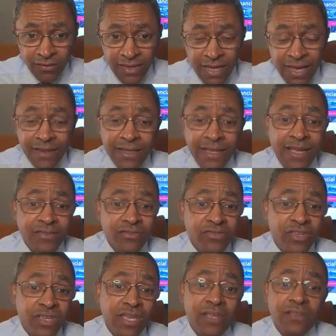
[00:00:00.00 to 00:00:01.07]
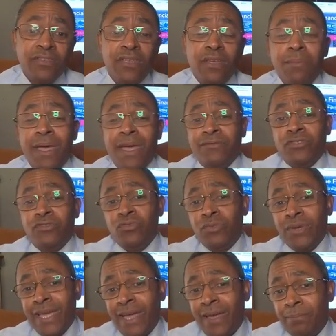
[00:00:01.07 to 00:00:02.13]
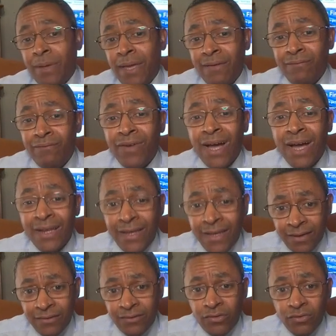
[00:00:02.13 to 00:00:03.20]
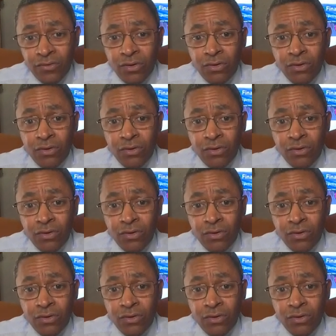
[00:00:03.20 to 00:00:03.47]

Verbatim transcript: the allegations against him have to do with campaign finance